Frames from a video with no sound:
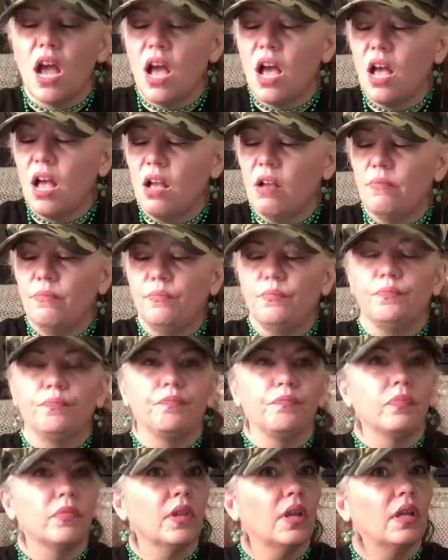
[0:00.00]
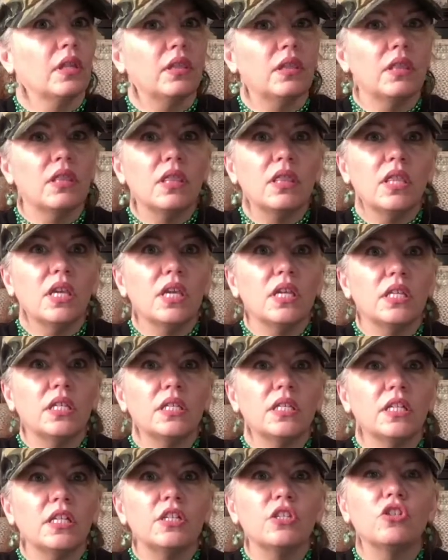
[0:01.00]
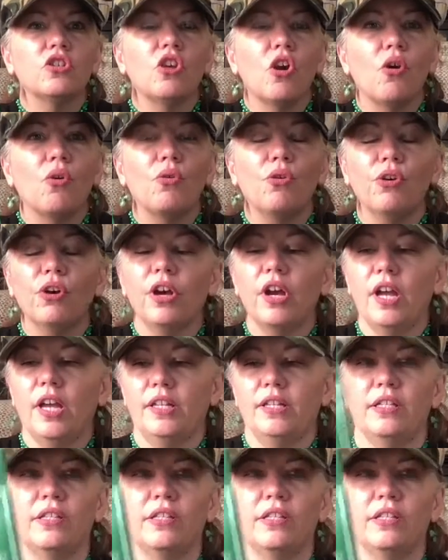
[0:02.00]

Um, this is so good.